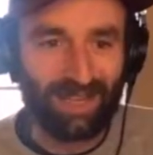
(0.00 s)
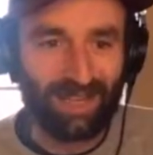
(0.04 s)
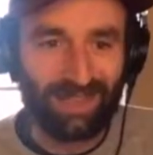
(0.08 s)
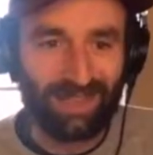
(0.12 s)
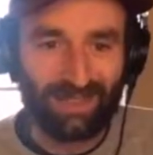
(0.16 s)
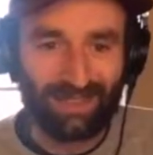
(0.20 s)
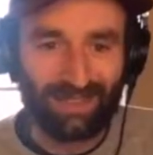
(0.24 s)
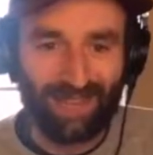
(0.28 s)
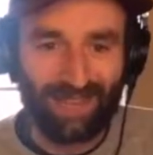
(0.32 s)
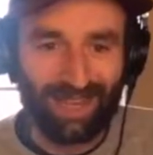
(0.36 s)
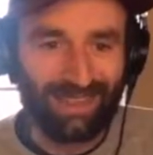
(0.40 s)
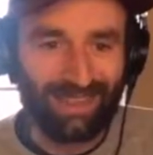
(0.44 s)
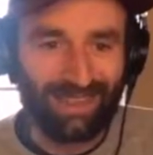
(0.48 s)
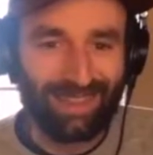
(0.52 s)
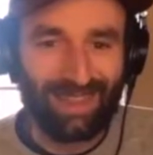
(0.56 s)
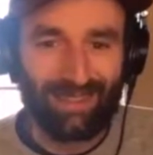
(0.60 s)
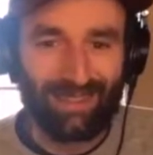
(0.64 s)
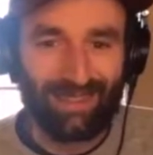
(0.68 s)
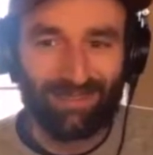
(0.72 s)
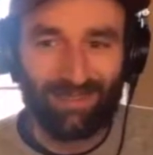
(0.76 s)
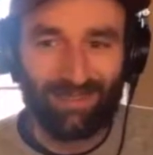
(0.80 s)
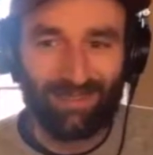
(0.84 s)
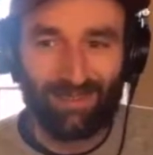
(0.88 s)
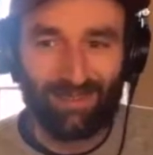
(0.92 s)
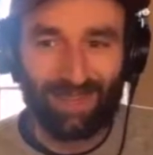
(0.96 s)
I think
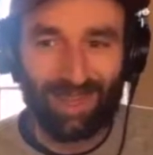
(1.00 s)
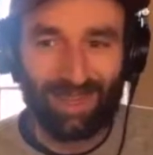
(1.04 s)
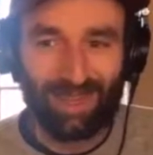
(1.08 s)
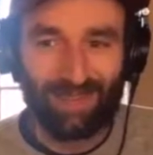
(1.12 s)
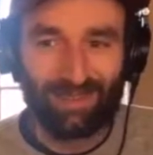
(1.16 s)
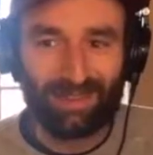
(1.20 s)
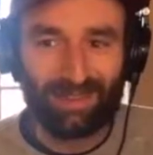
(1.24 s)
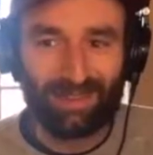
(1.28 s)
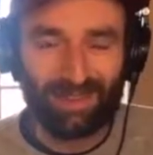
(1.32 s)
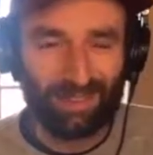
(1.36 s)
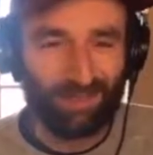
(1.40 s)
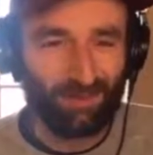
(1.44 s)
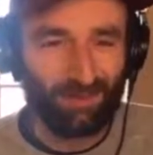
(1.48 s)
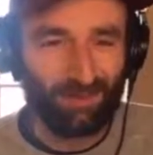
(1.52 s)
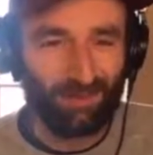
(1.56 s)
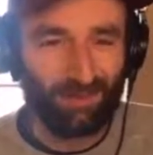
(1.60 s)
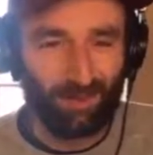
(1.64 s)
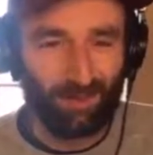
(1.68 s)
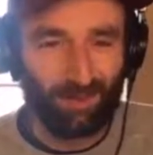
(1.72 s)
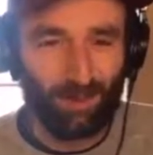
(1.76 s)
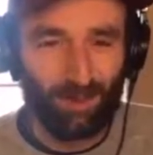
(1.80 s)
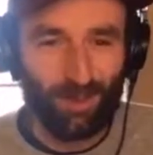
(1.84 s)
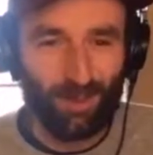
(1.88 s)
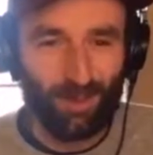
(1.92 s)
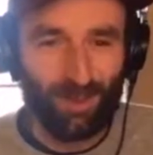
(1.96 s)
I've never had like good
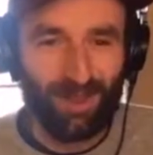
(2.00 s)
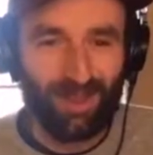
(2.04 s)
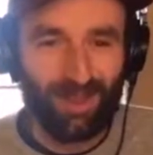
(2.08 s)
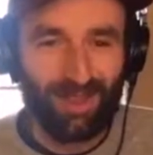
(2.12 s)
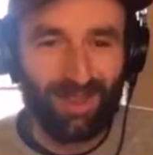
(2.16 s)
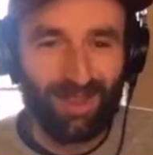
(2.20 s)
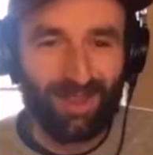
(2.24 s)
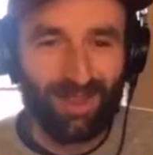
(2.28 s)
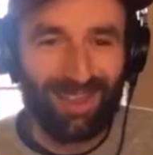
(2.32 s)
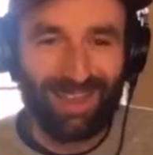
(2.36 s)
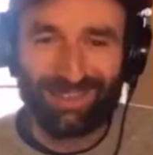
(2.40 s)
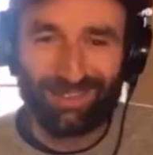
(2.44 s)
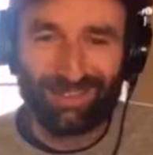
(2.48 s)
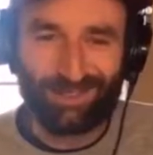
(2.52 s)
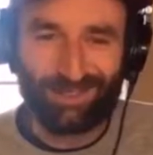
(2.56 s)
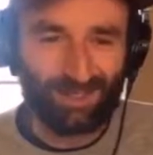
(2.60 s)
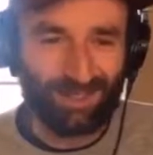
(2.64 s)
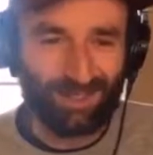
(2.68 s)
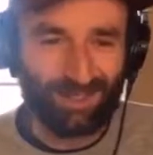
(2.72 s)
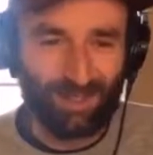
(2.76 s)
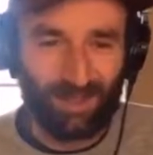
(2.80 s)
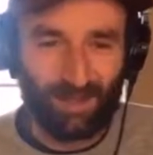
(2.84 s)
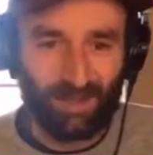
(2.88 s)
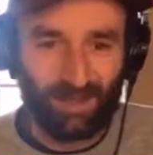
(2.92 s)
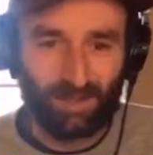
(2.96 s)
vermouth, and they're
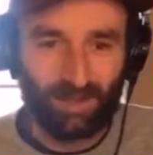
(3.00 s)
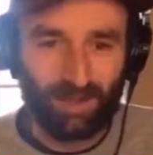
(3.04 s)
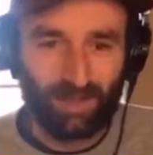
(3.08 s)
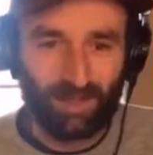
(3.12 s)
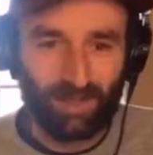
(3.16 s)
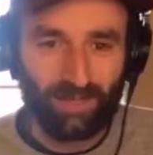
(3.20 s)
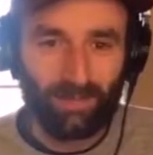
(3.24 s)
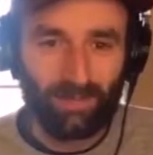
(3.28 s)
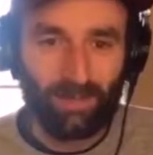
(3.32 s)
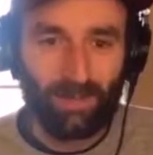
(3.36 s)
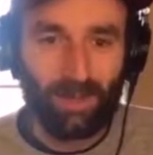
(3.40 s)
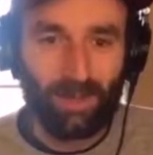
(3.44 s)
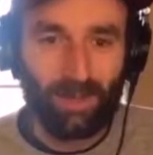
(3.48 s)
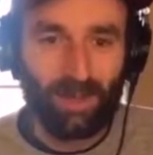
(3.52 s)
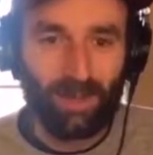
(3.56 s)
just not for me.